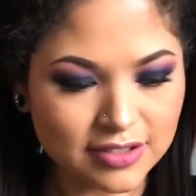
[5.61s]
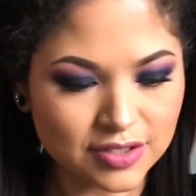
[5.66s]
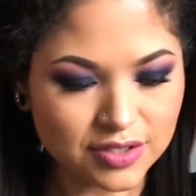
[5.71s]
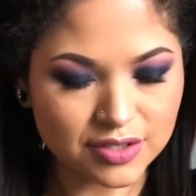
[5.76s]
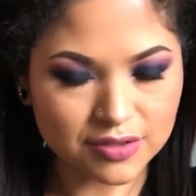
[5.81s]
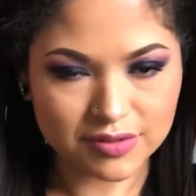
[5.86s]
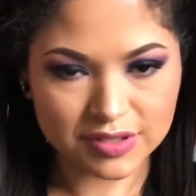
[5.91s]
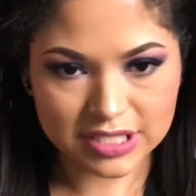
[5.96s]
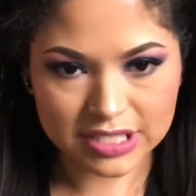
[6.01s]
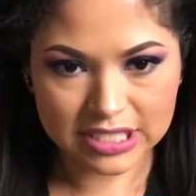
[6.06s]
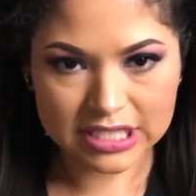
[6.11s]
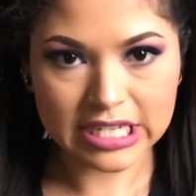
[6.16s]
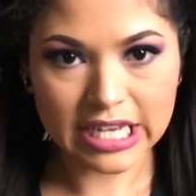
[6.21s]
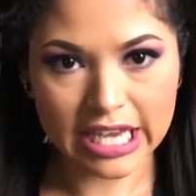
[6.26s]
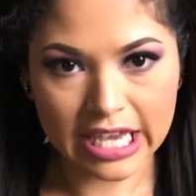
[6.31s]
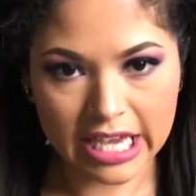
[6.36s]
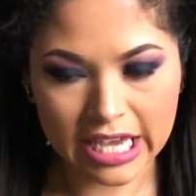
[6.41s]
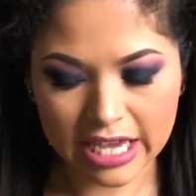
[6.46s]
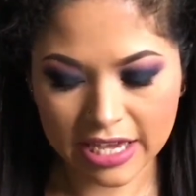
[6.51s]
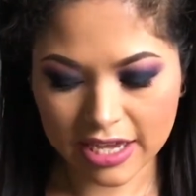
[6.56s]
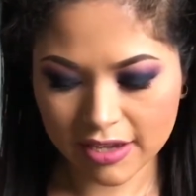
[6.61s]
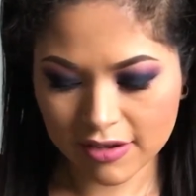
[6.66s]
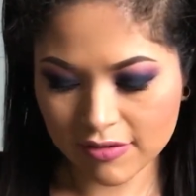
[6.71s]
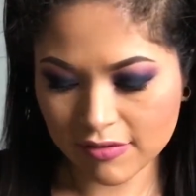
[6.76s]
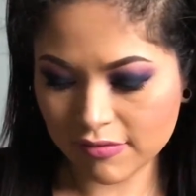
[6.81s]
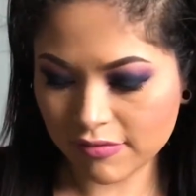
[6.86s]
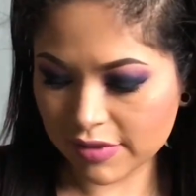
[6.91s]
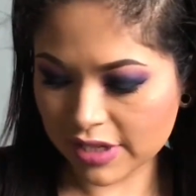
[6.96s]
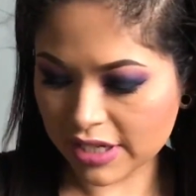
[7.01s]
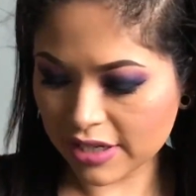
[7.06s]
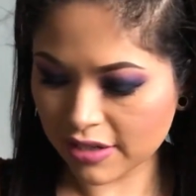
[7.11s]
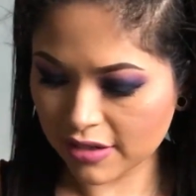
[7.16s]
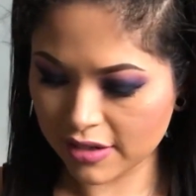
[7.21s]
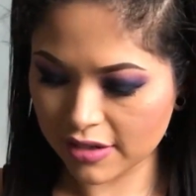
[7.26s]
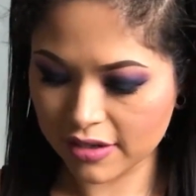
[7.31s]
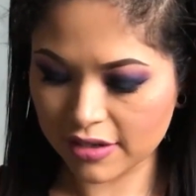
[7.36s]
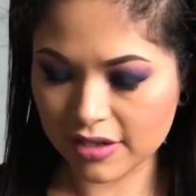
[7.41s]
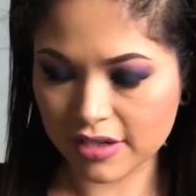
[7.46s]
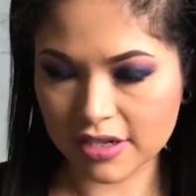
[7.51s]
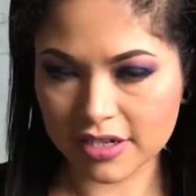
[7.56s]
So today we
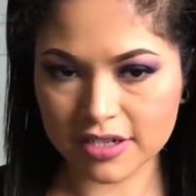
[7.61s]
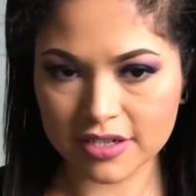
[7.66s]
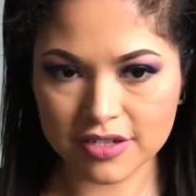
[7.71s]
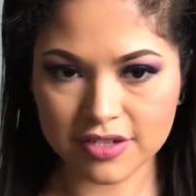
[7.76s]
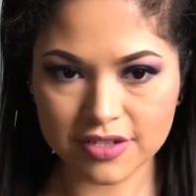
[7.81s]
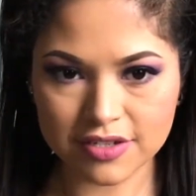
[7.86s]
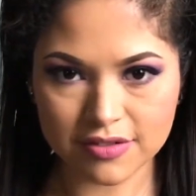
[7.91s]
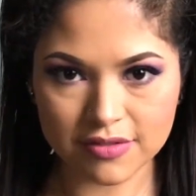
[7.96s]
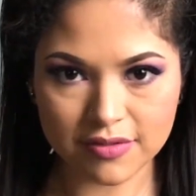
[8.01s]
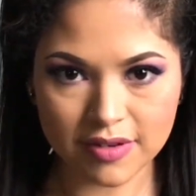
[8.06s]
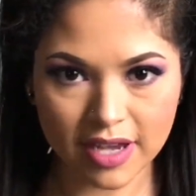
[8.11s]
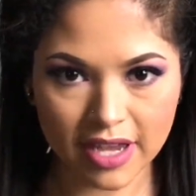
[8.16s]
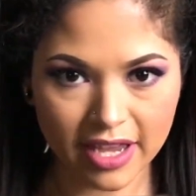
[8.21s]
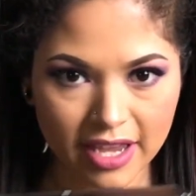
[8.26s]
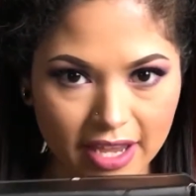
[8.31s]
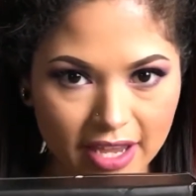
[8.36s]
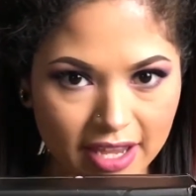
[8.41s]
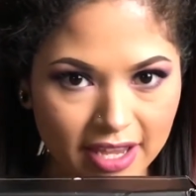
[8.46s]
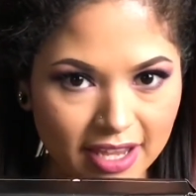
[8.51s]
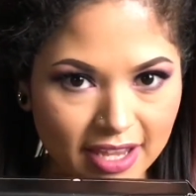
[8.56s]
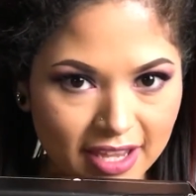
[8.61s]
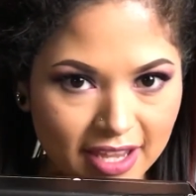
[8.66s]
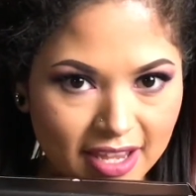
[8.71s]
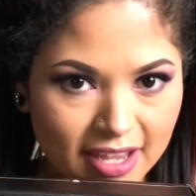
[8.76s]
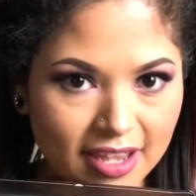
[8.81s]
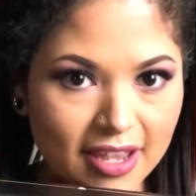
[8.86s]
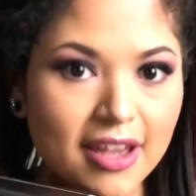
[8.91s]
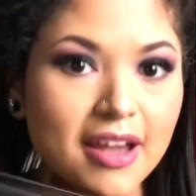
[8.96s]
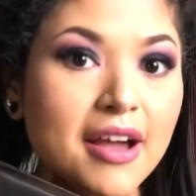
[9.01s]
are gonna do a